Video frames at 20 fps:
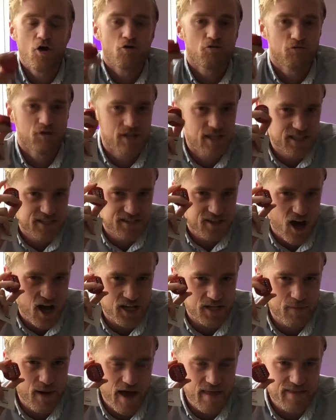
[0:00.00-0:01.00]
Real
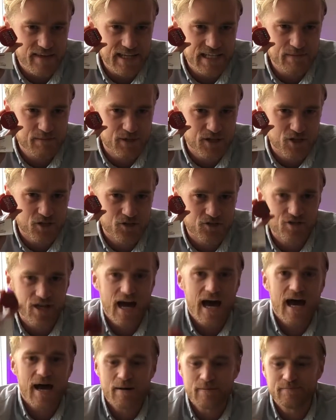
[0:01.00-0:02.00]
excited about these because
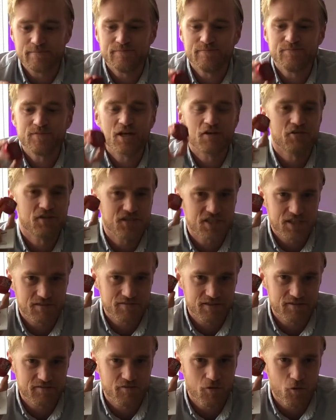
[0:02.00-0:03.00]
um, they're
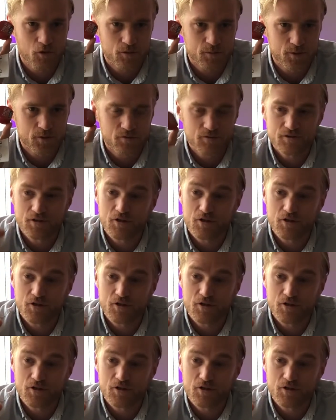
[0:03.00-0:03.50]
relatively affordable.